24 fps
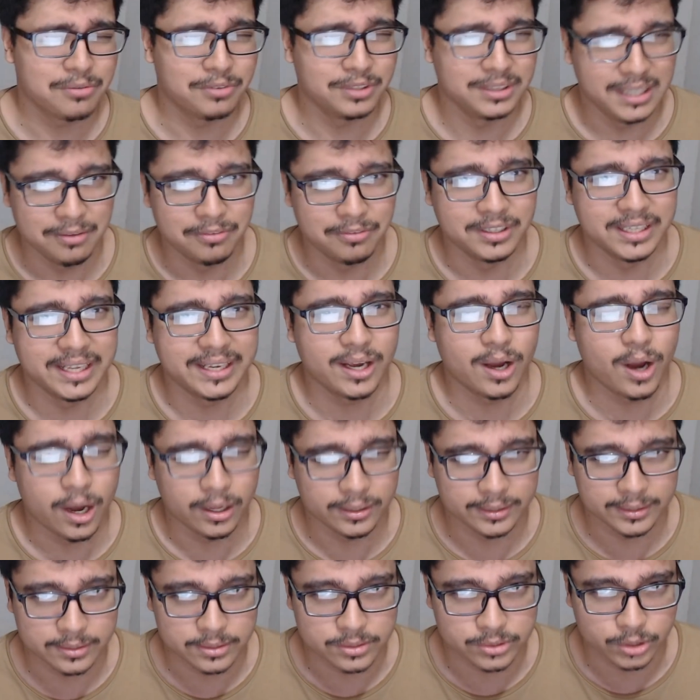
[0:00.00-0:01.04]
I will leave a link
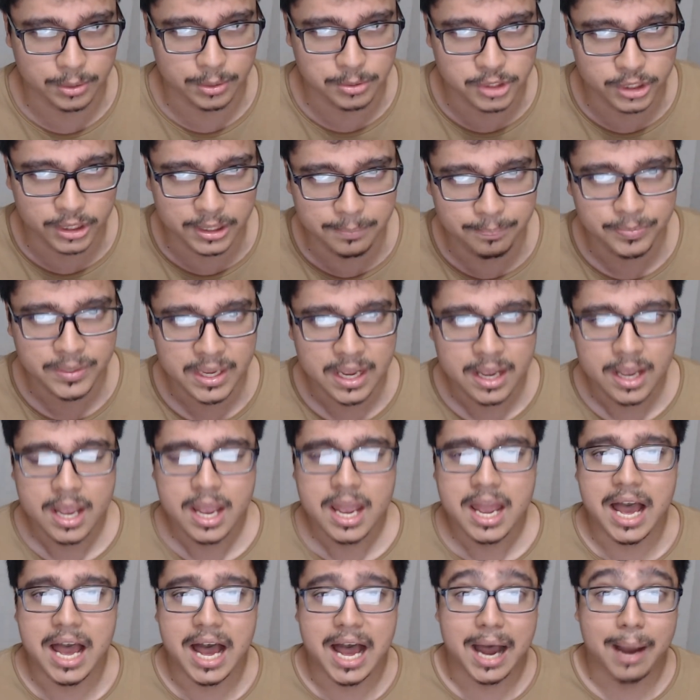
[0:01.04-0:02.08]
on the description.
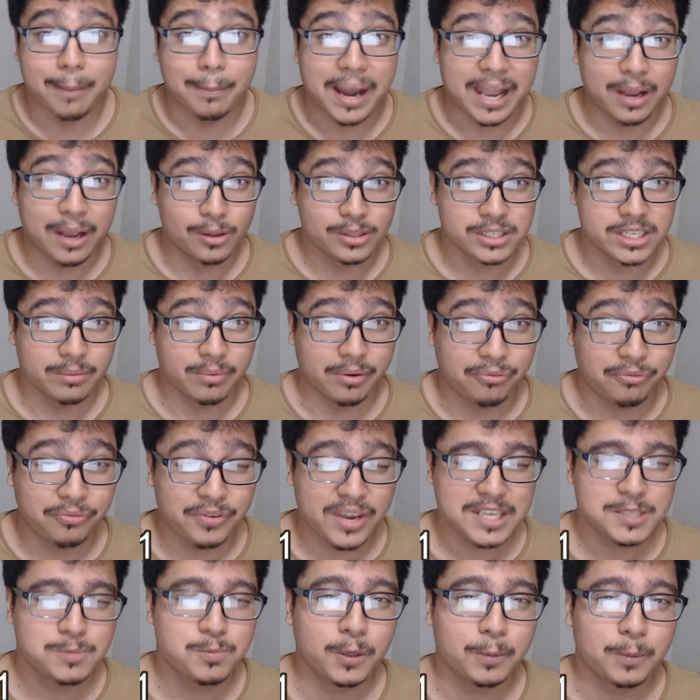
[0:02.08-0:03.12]
I also have a
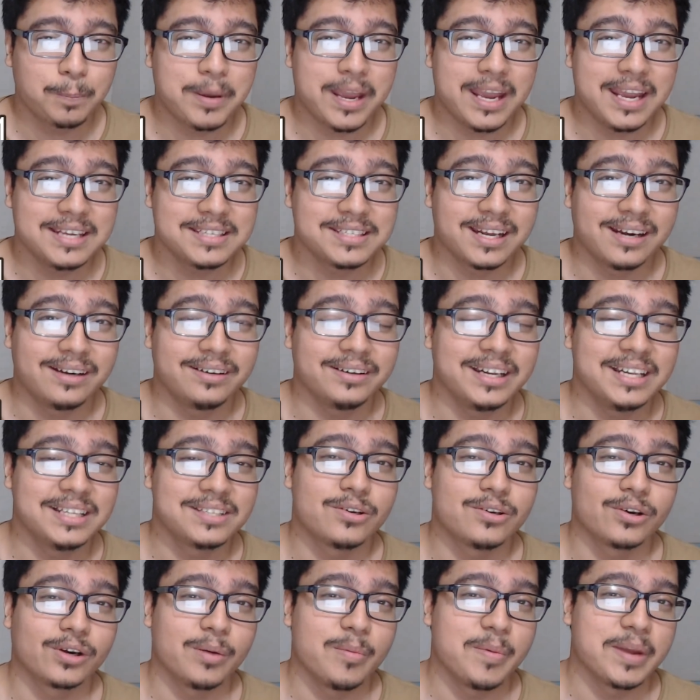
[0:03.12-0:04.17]
Facebook page and an
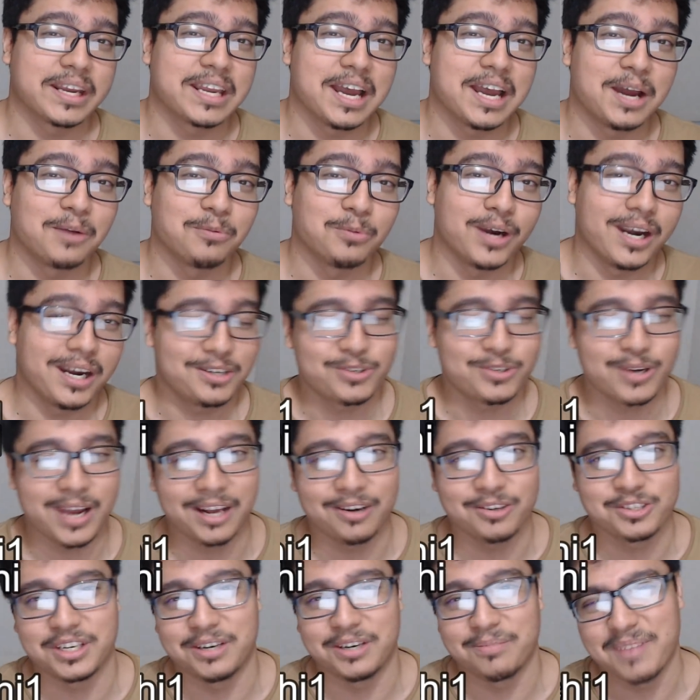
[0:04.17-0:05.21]
Instagram account where I
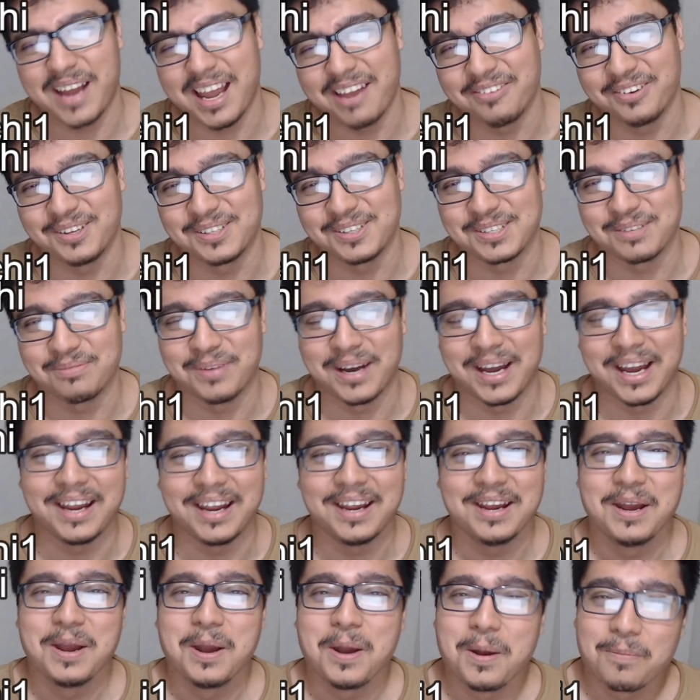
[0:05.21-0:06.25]
try to share my videos on
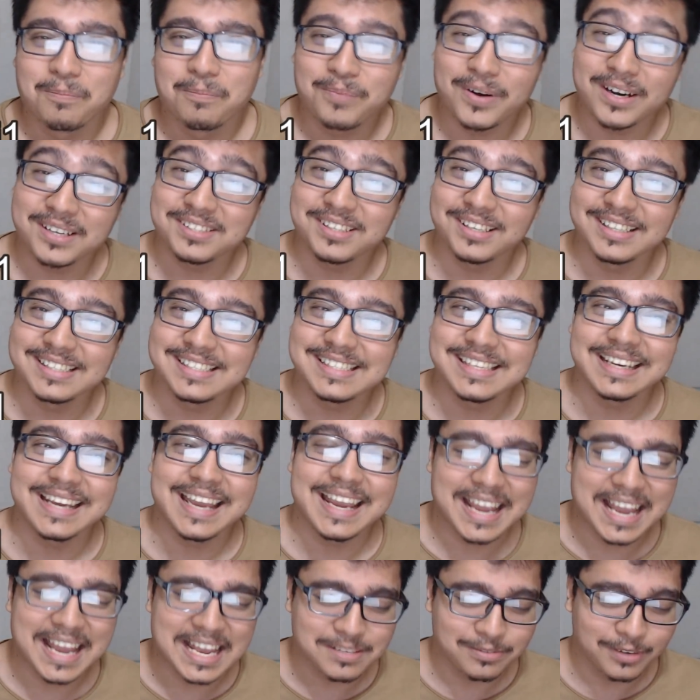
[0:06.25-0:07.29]
my personal
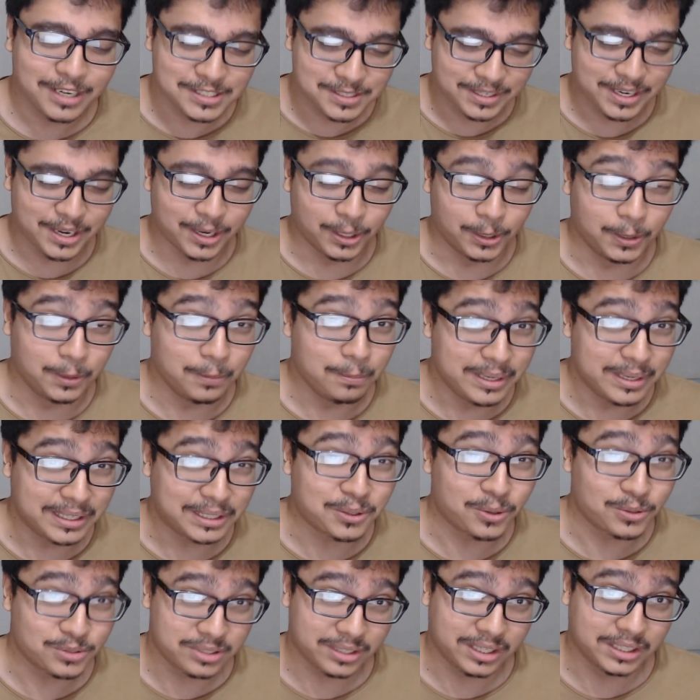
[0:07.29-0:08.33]
singing, as well as, you know,
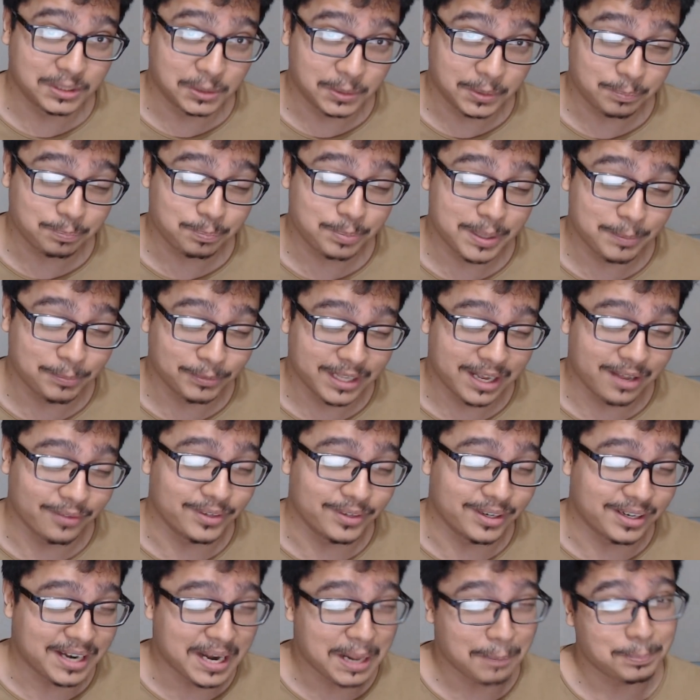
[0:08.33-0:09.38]
me coaching other people
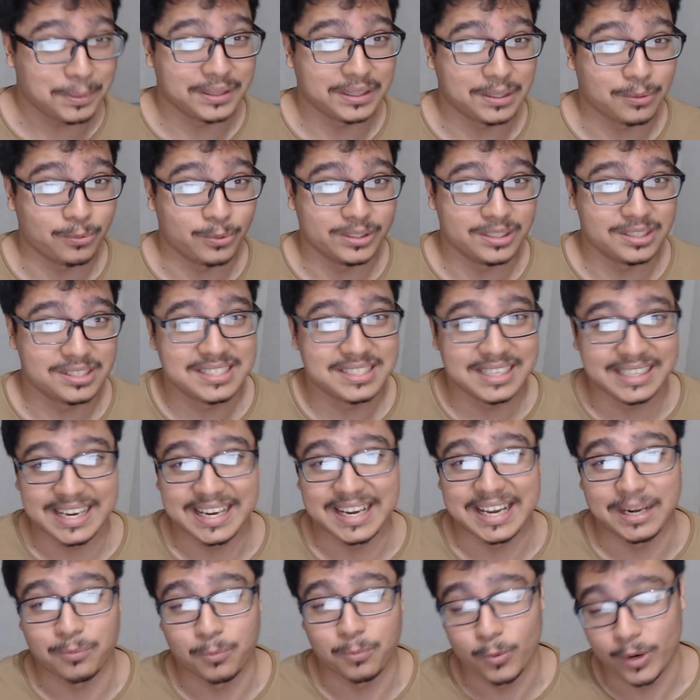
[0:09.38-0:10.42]
out there, helping them with their
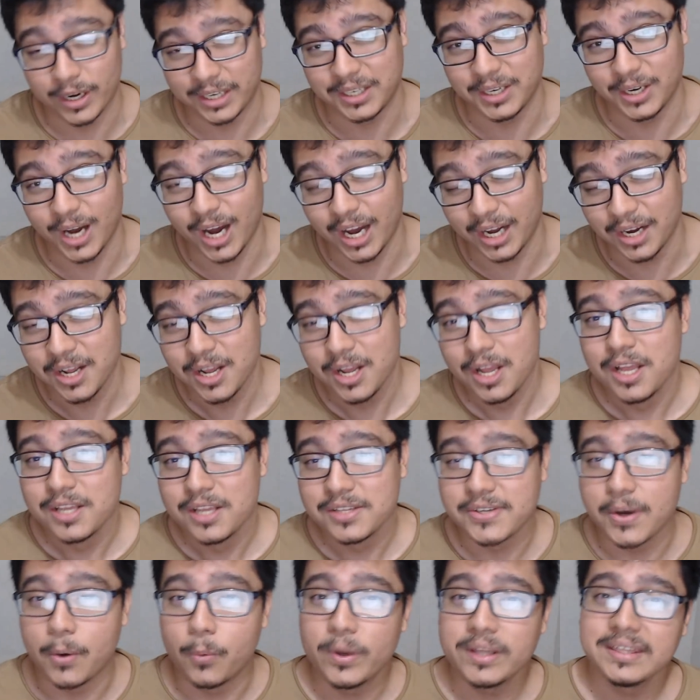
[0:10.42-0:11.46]
singing and whatnot.
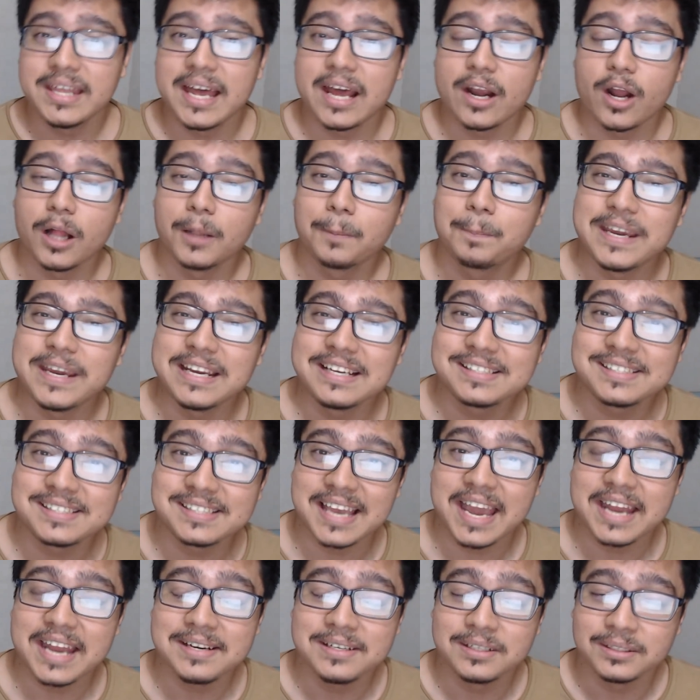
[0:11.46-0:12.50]
So with that all being
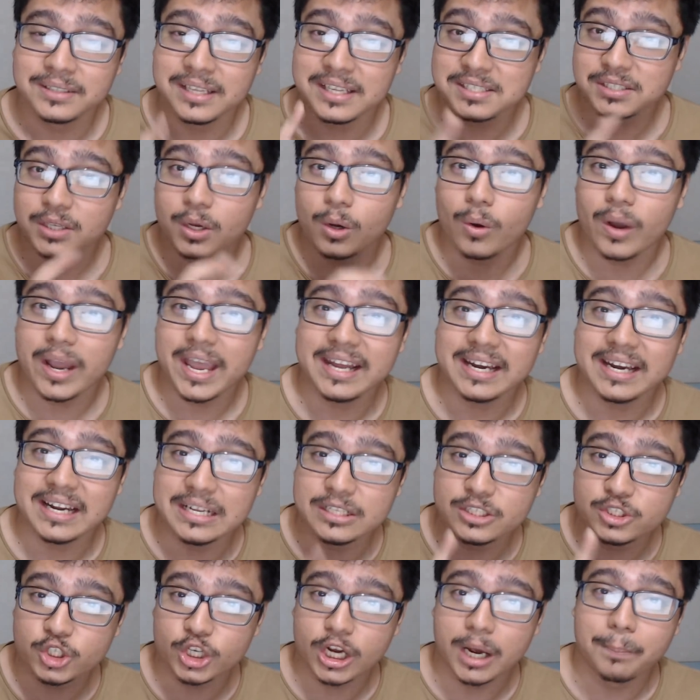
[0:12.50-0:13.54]
said, let's go
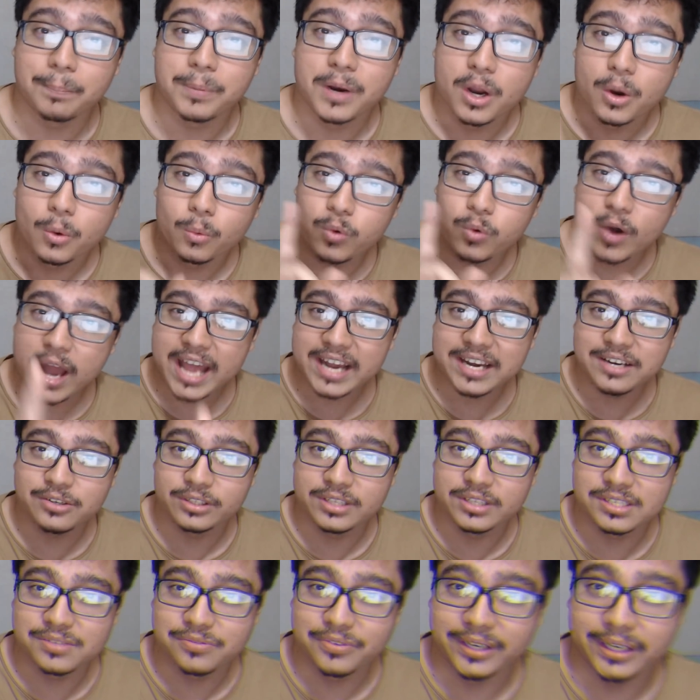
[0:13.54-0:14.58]
ahead and jump right into this